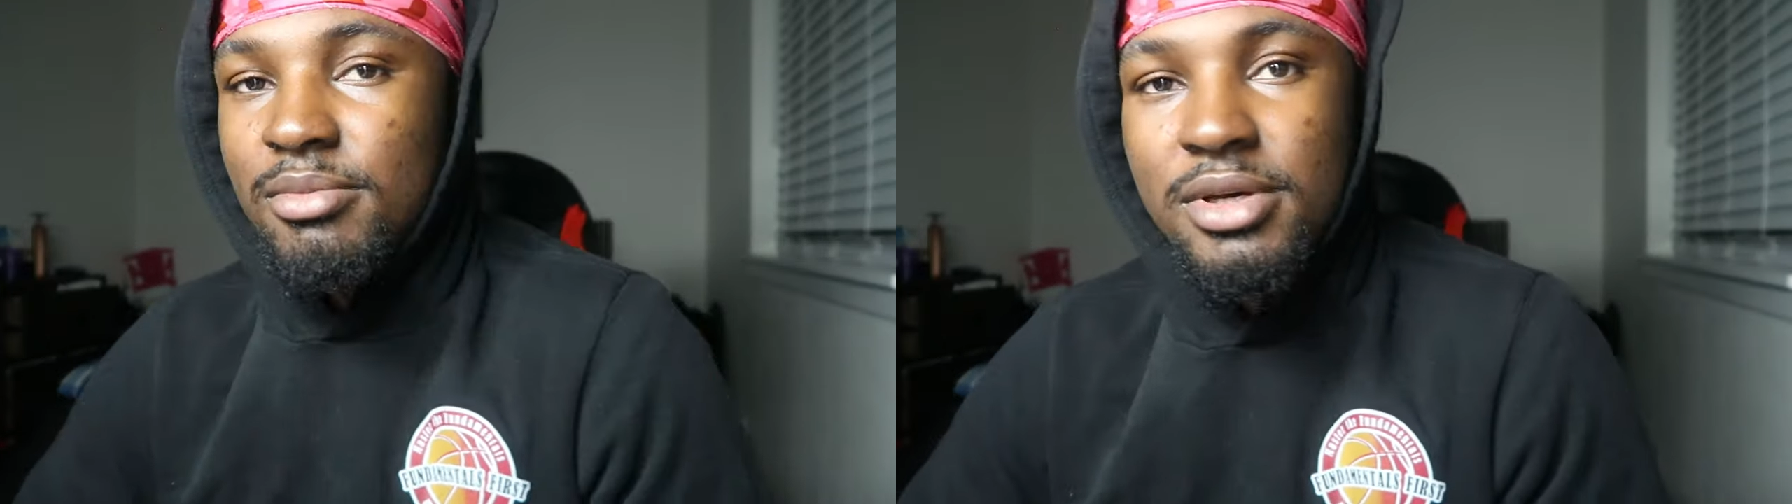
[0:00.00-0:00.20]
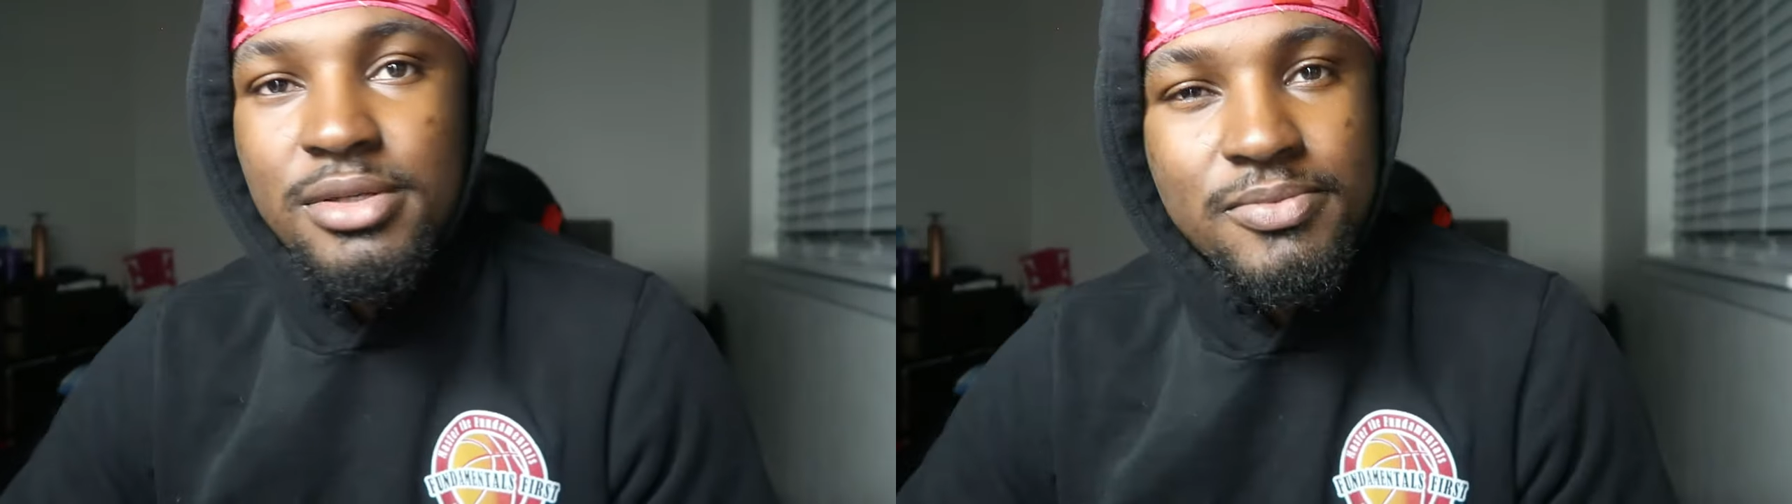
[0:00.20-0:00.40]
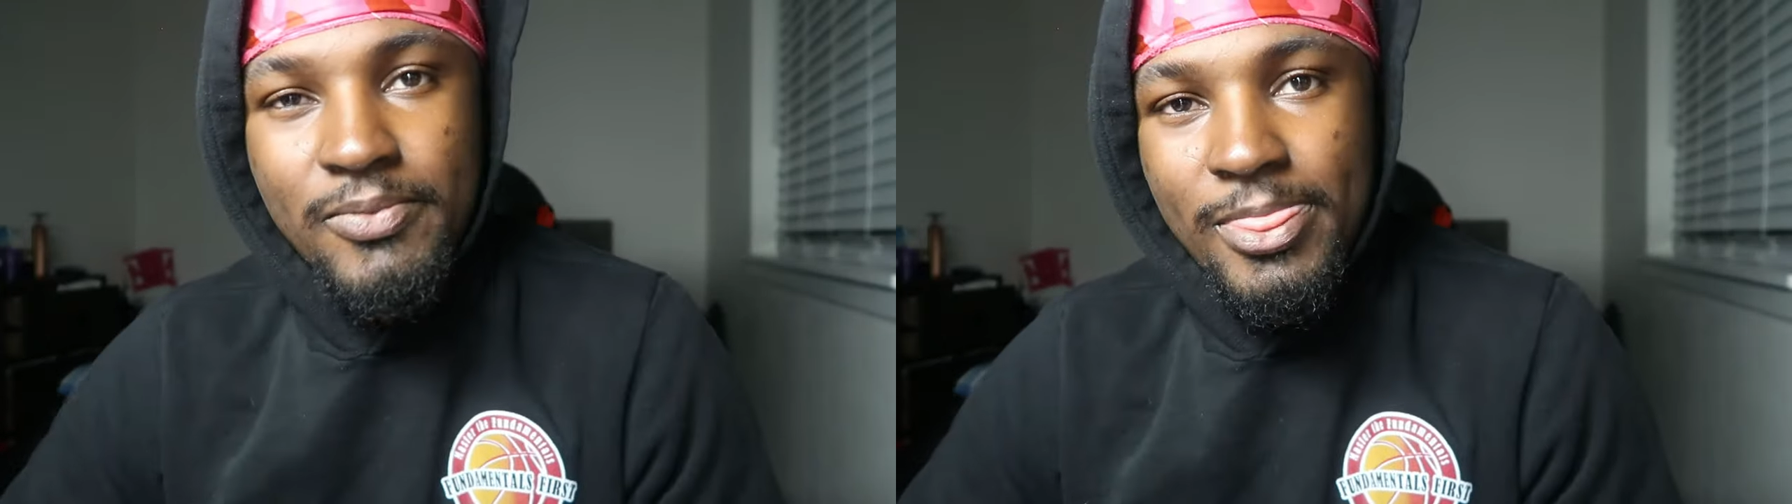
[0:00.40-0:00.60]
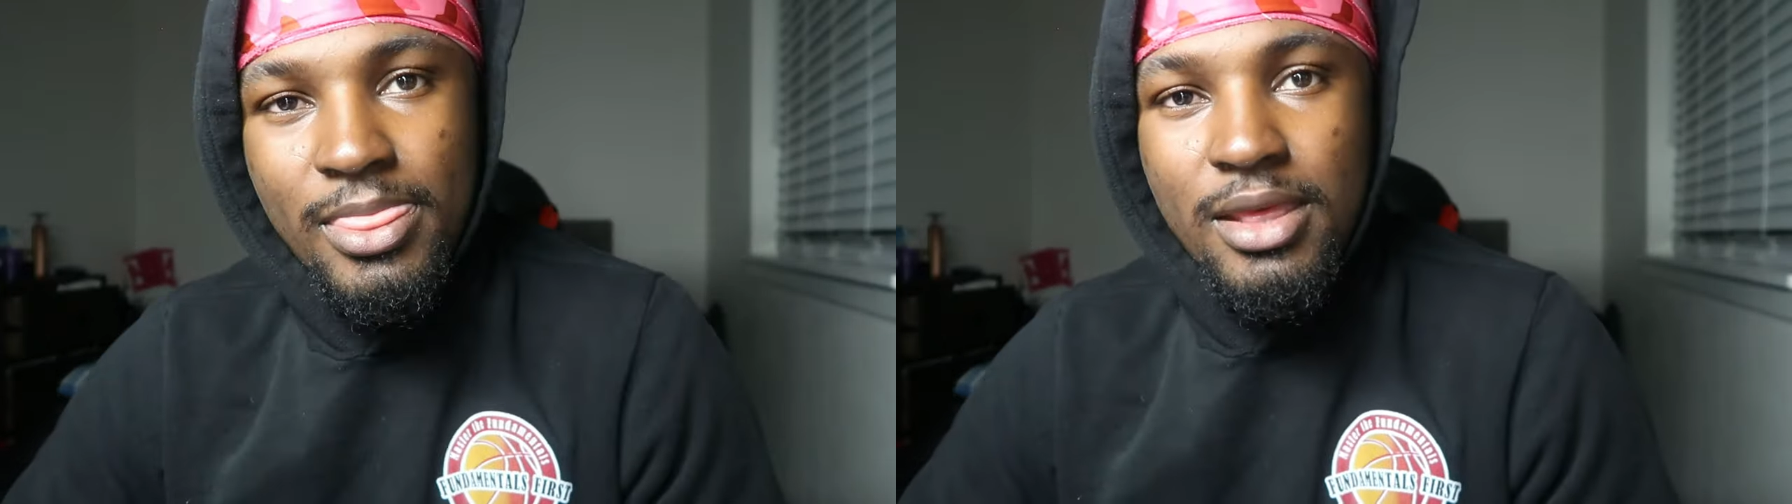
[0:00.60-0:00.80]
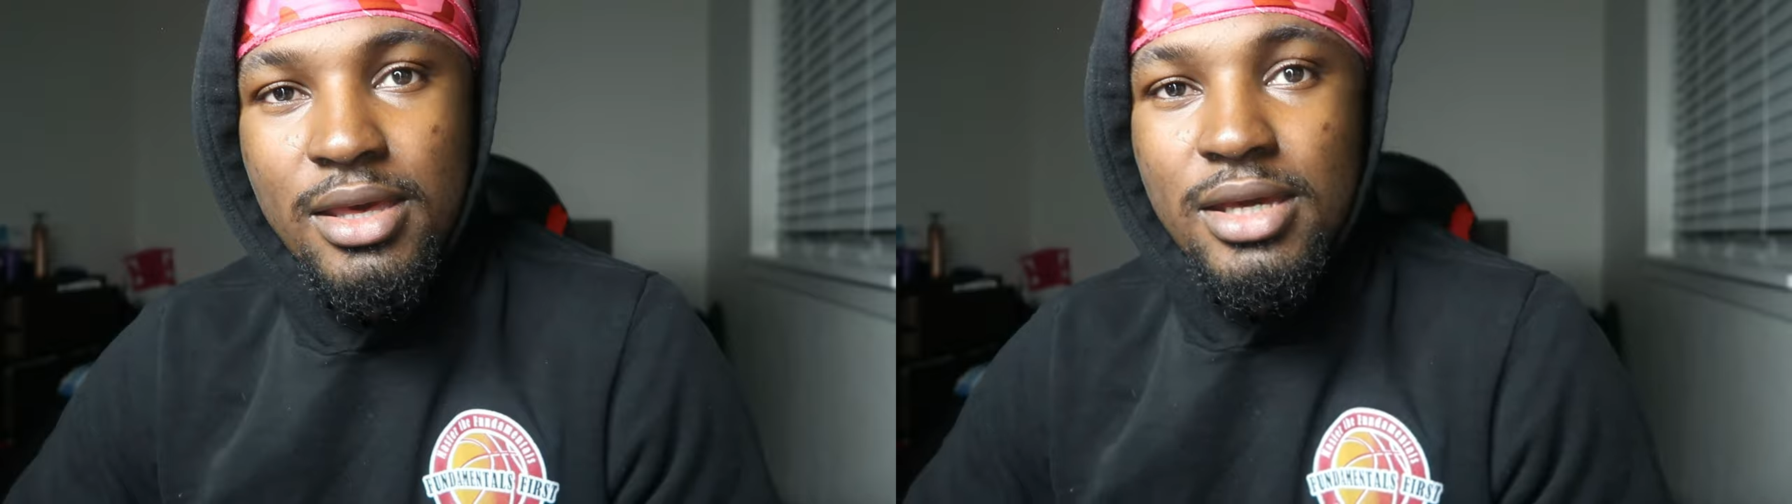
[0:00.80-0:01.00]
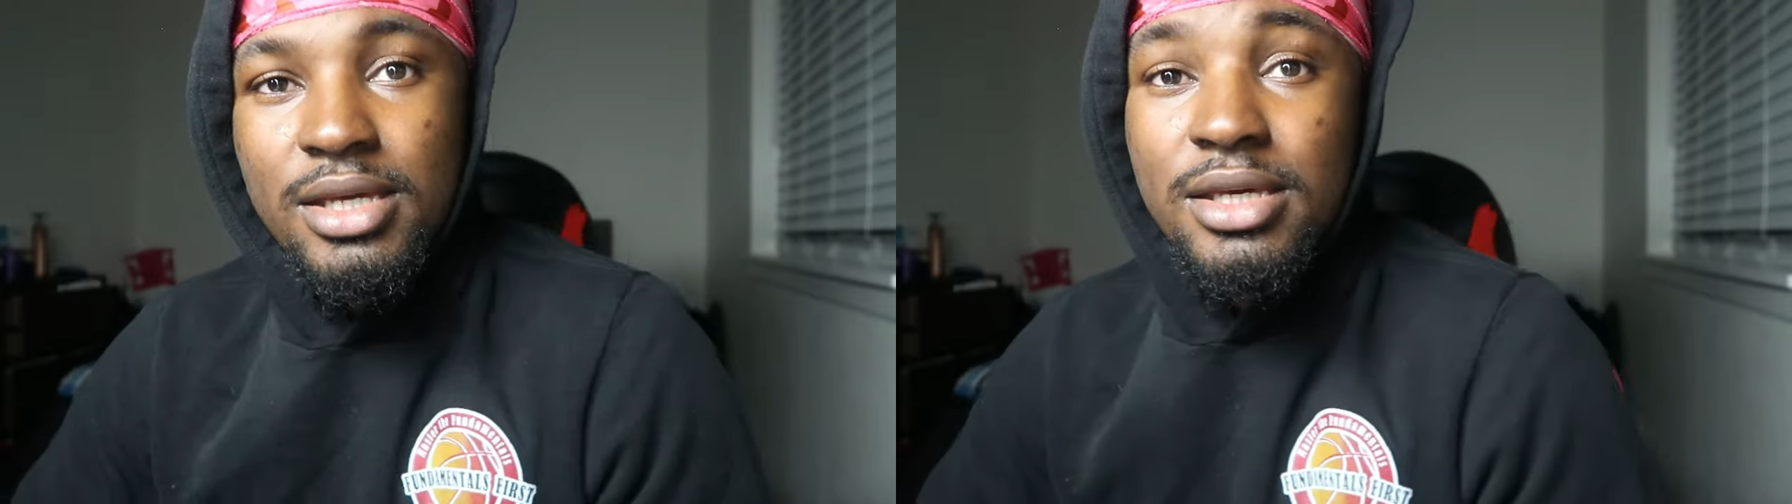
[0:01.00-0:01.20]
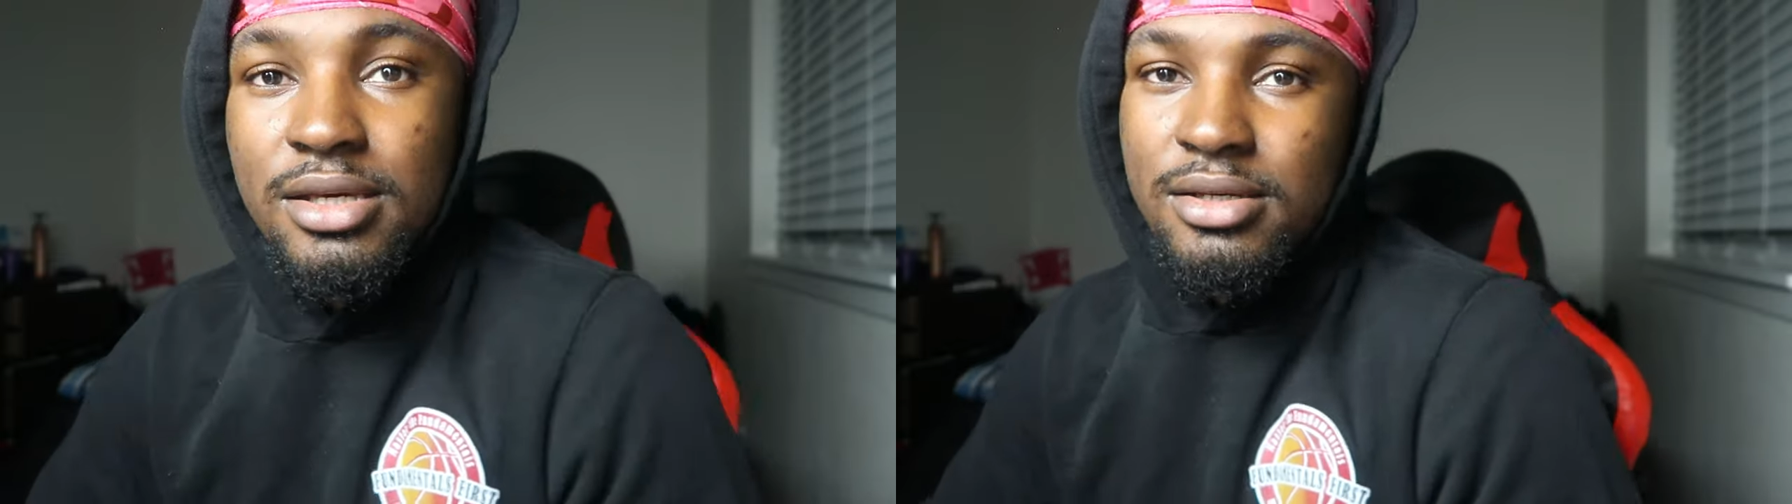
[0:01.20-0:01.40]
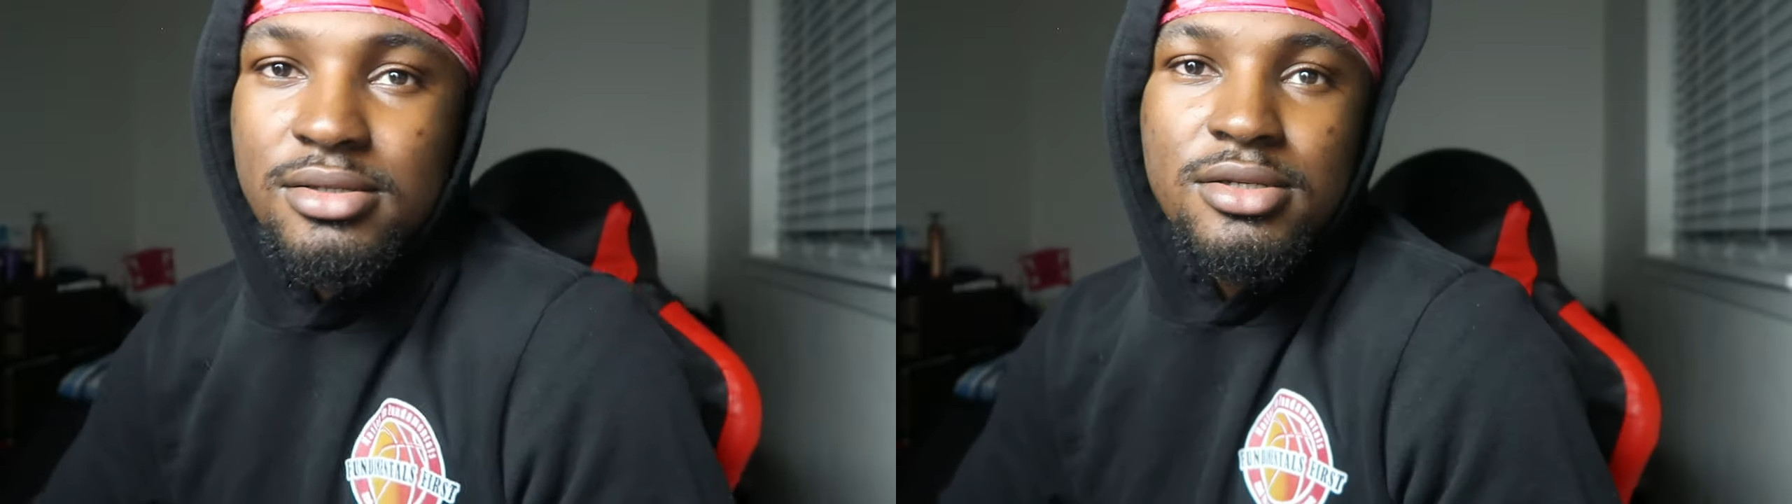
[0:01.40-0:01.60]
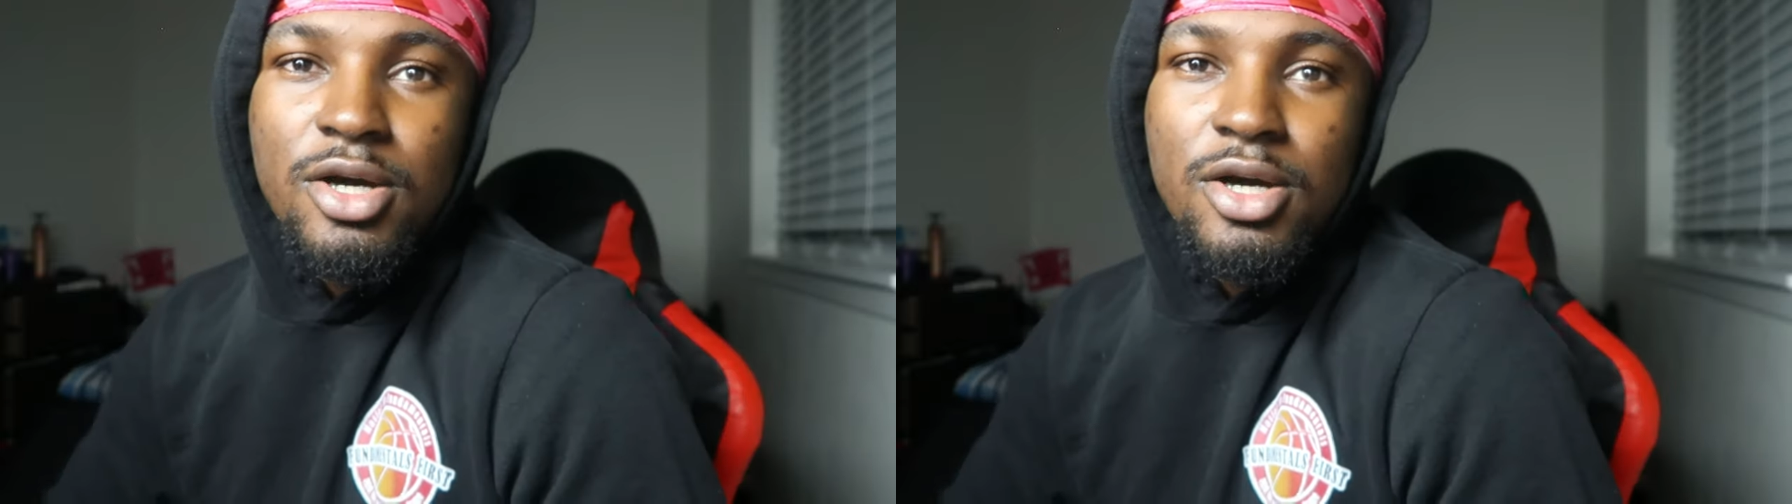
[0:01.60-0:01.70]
but yeah.